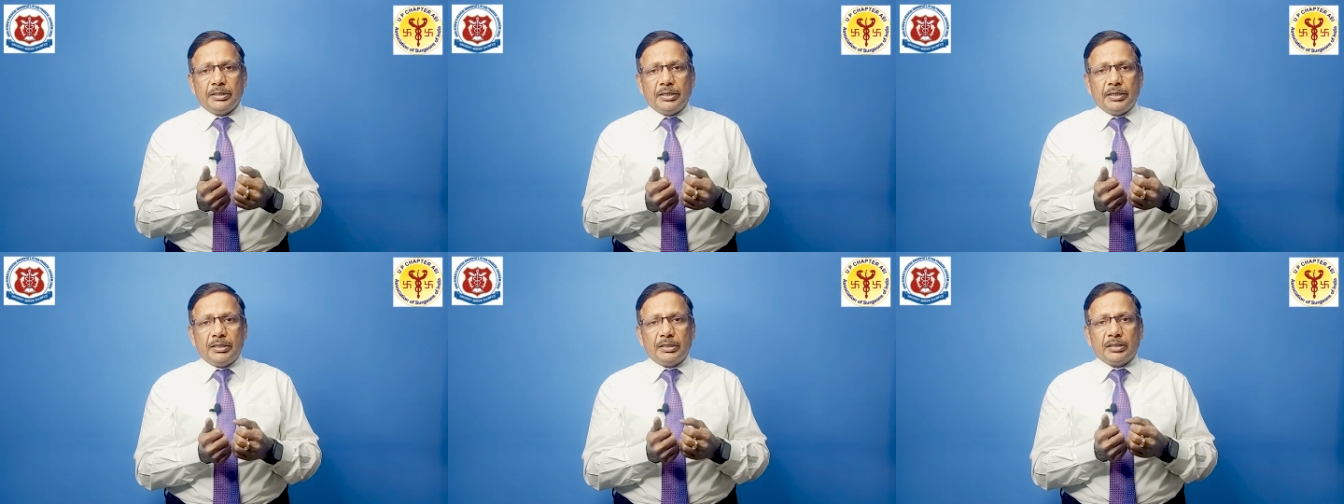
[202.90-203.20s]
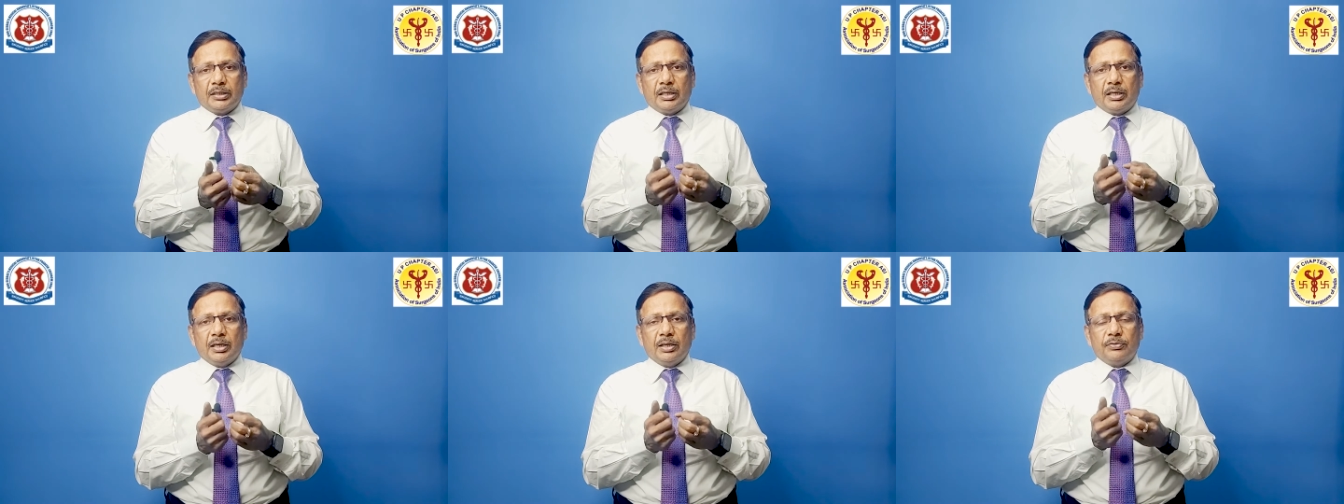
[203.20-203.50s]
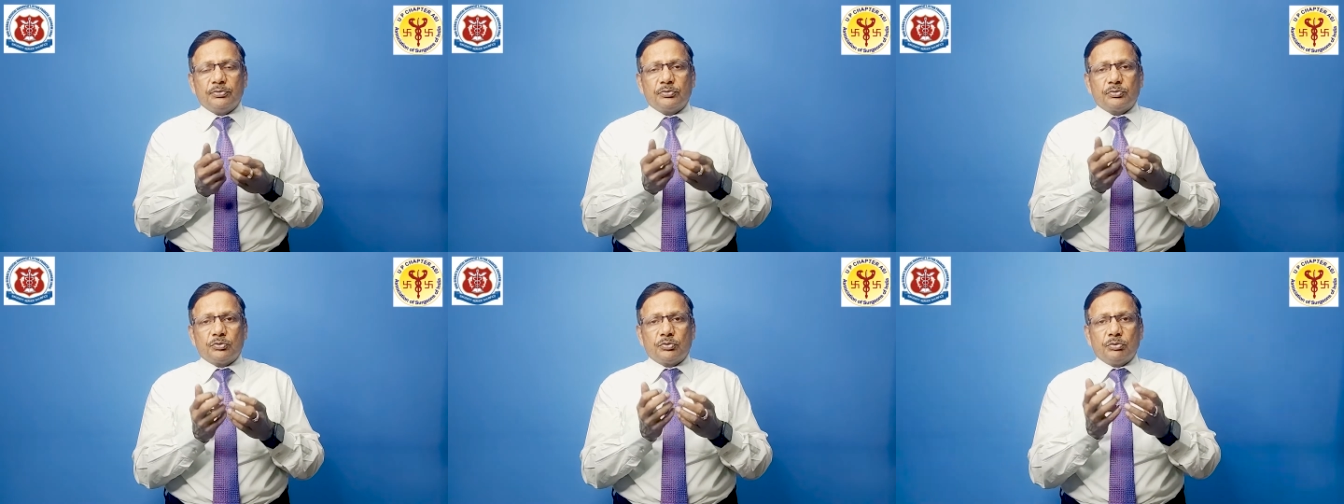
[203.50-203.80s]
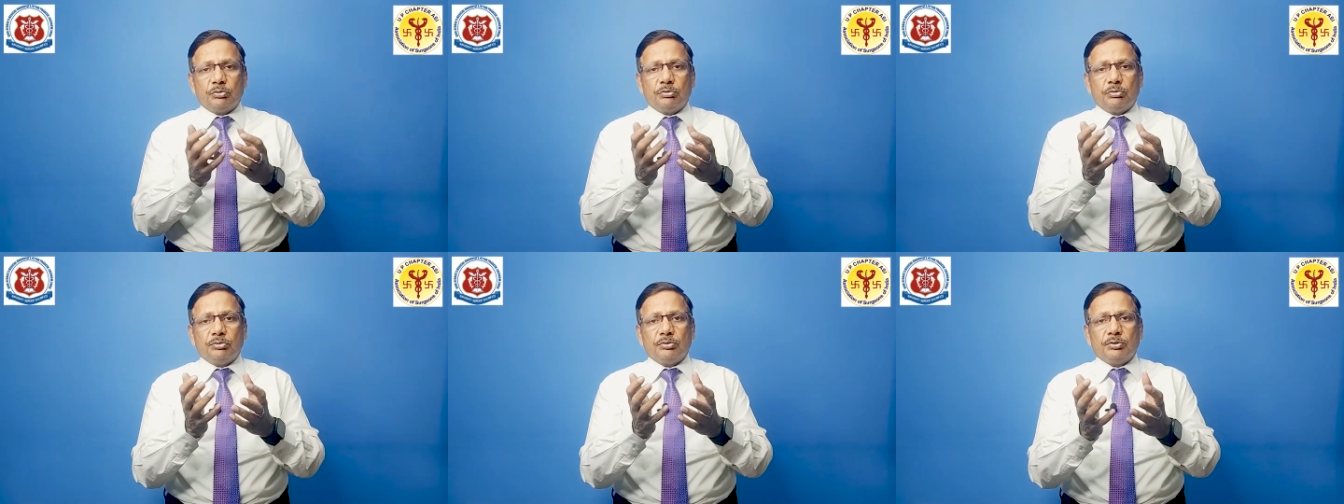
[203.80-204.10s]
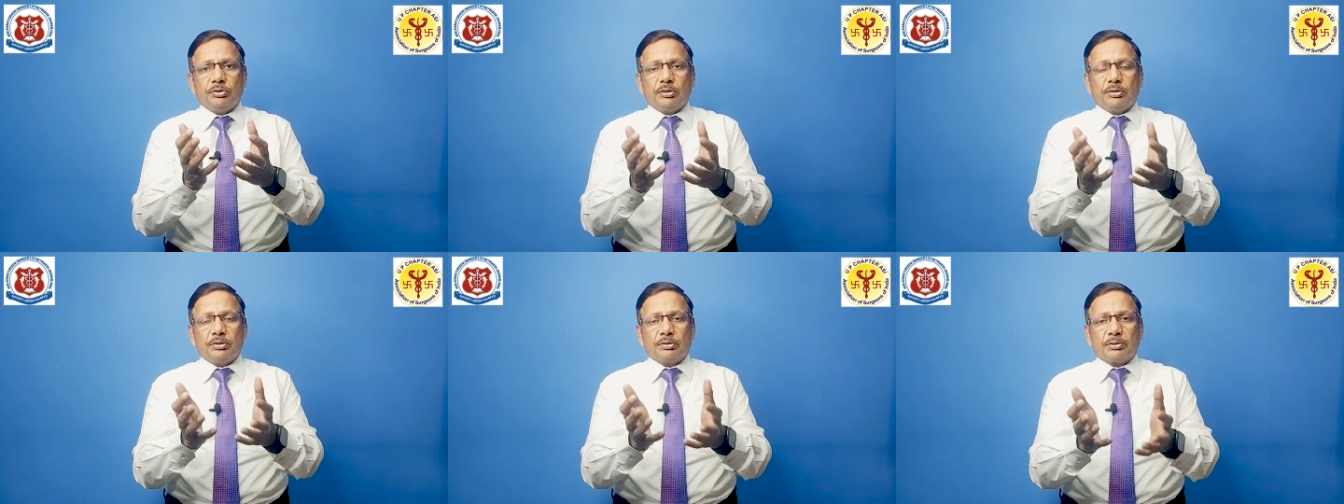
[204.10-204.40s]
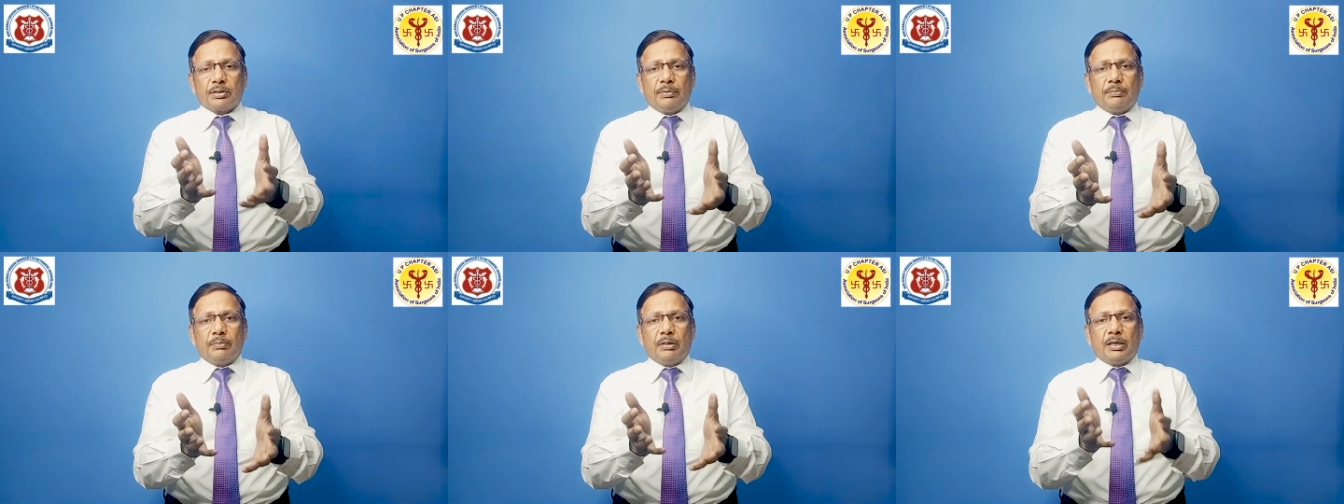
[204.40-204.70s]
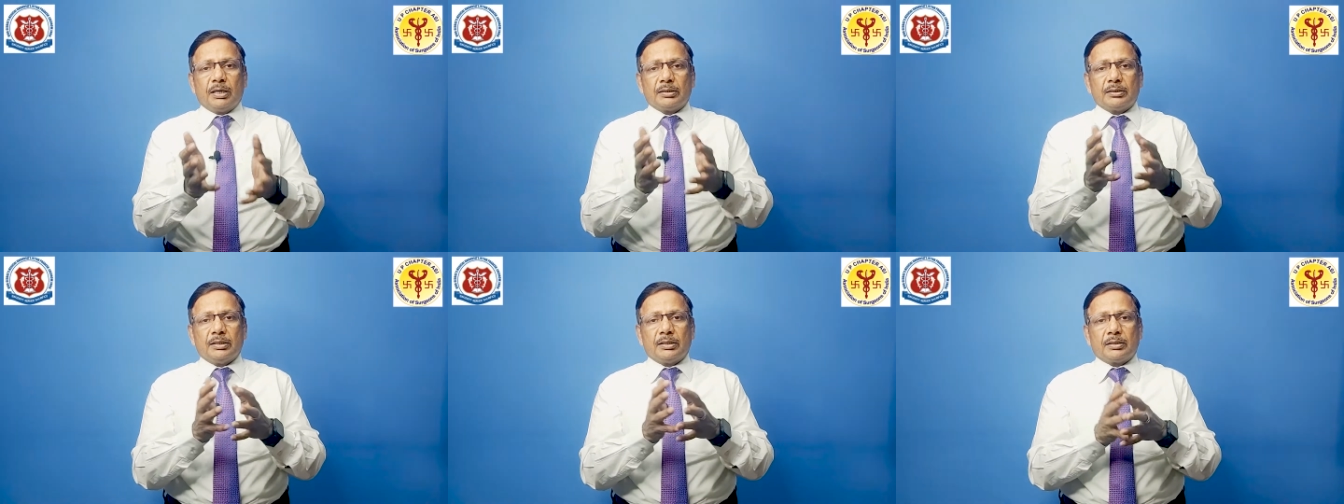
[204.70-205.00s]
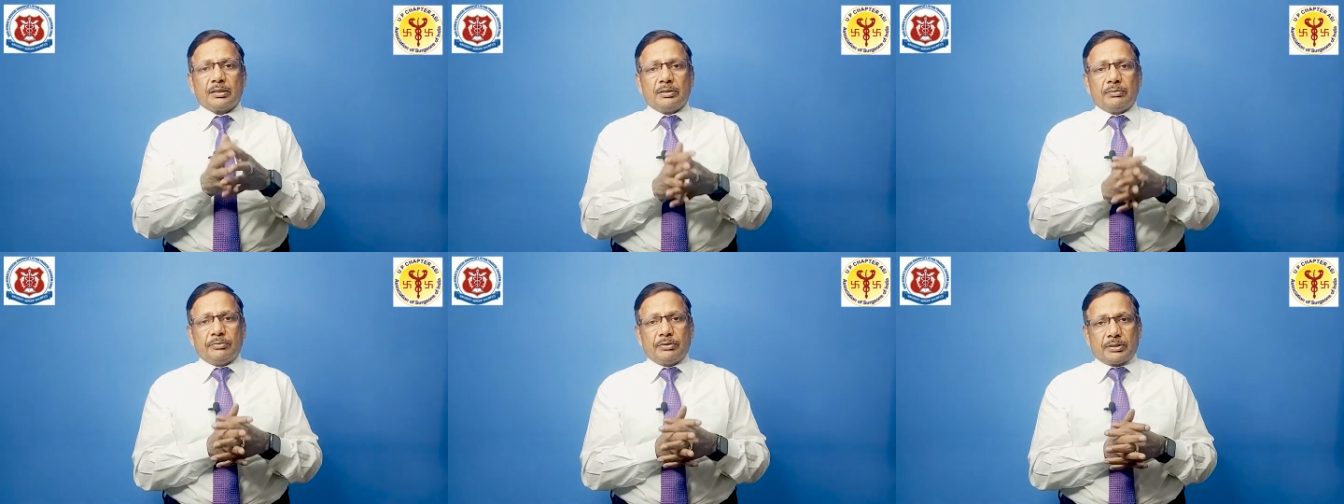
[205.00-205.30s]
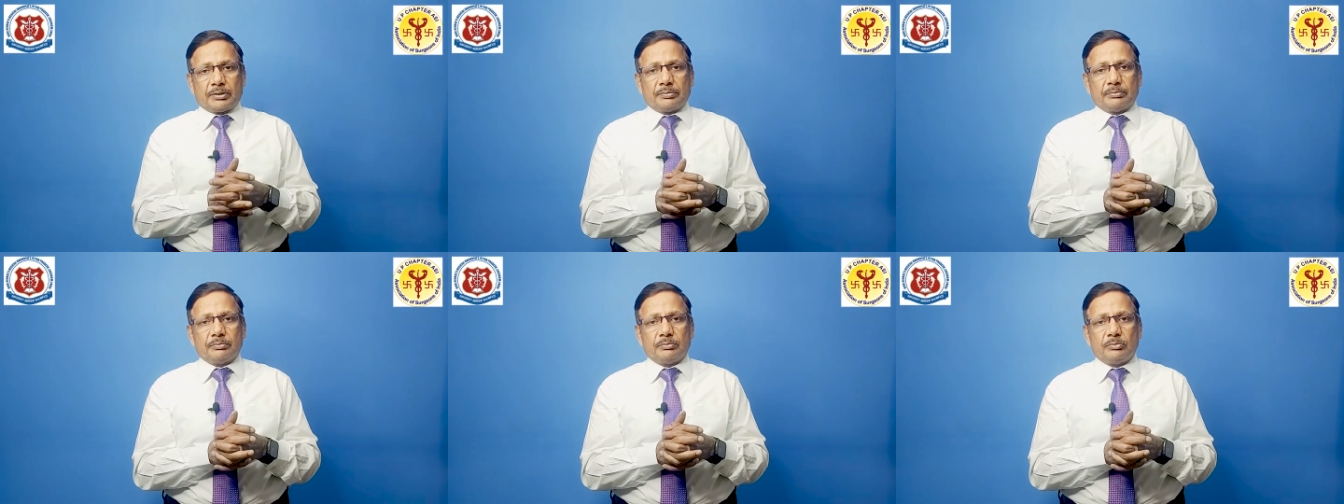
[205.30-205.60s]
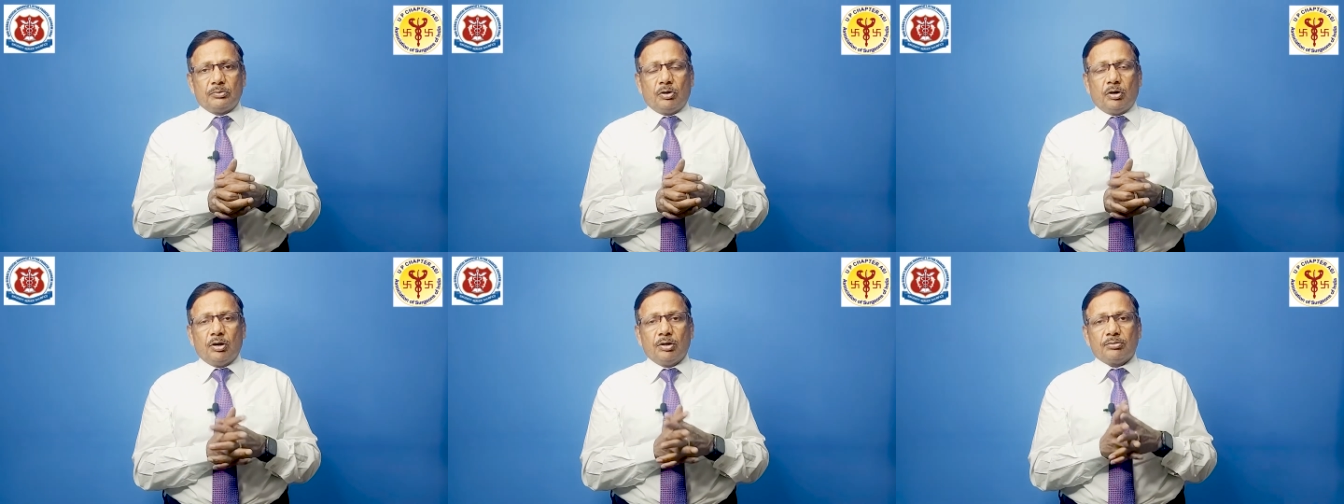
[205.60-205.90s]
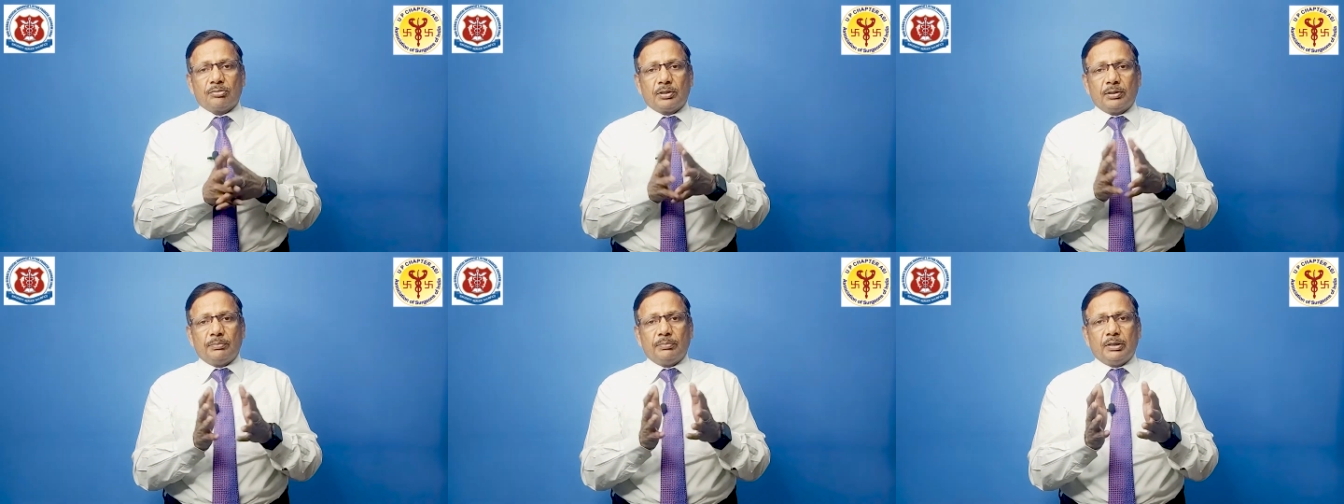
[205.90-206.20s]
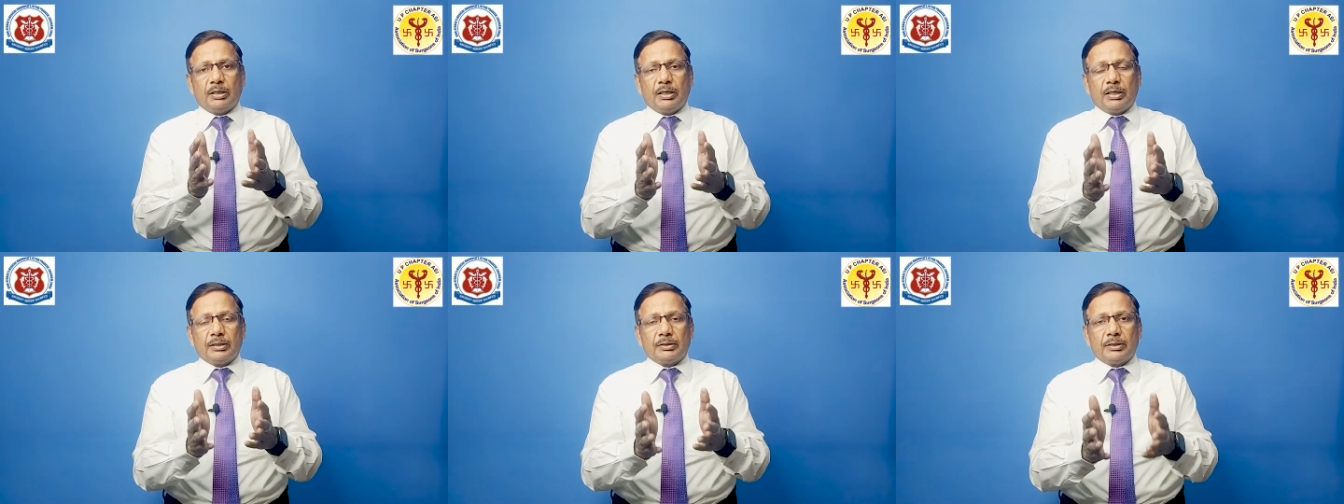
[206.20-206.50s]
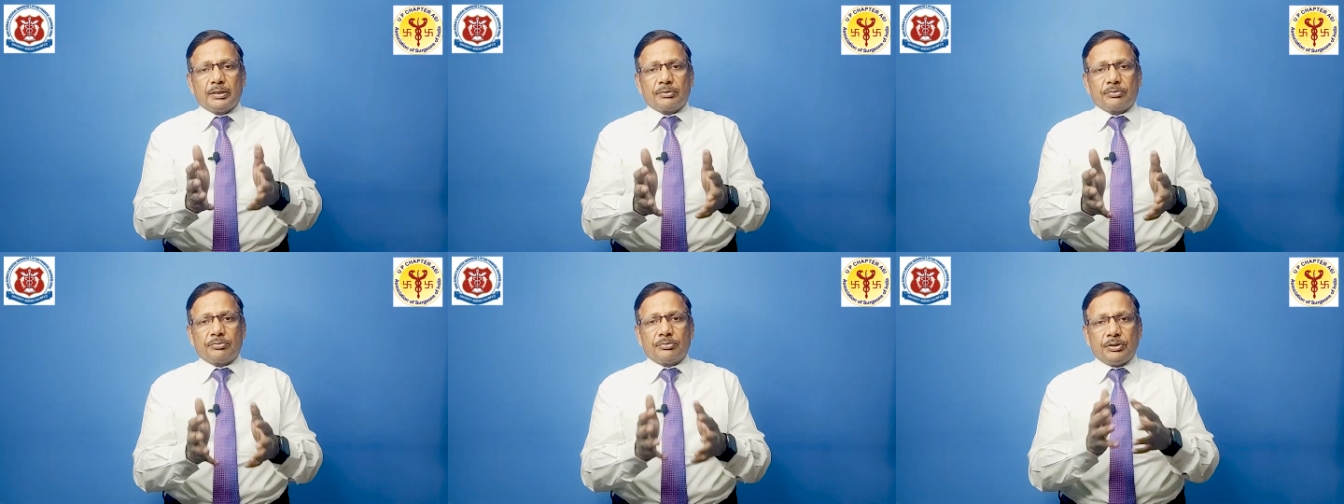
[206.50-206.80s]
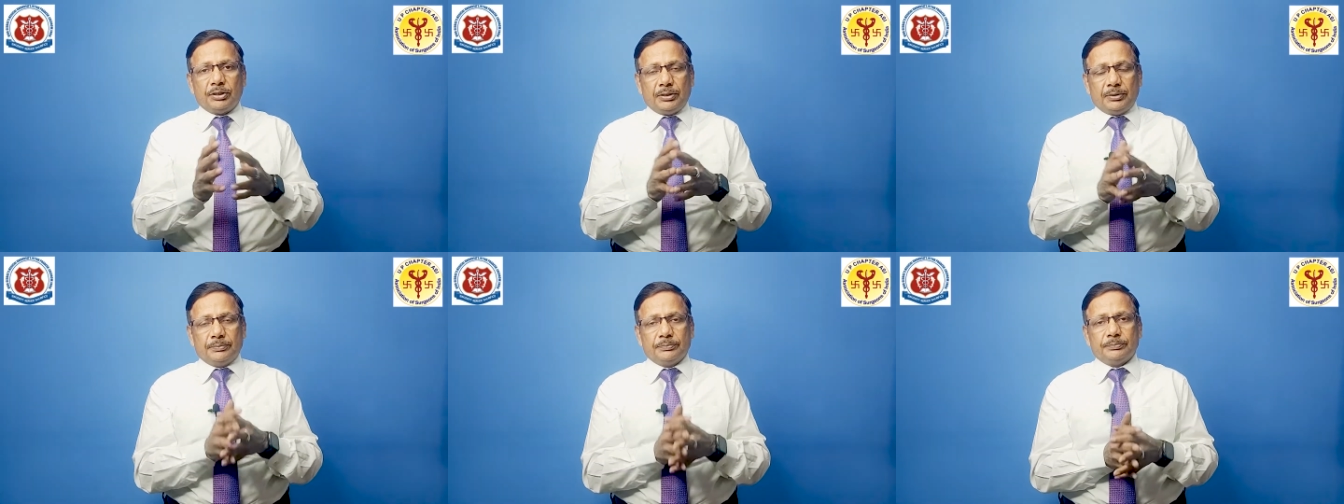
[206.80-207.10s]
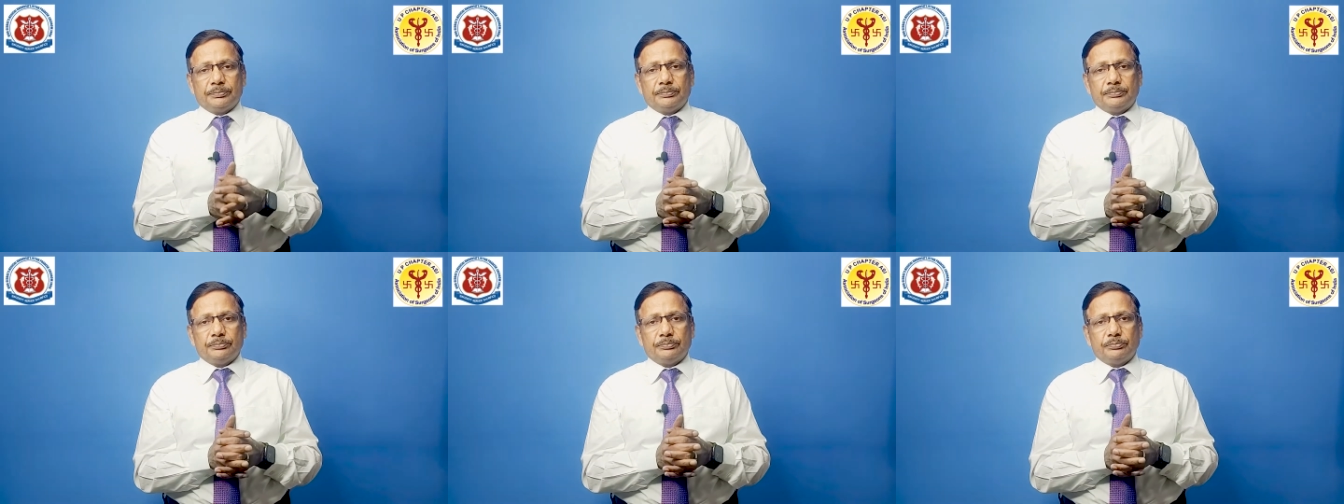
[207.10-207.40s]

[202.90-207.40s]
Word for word: it gives to some other river or some other sea.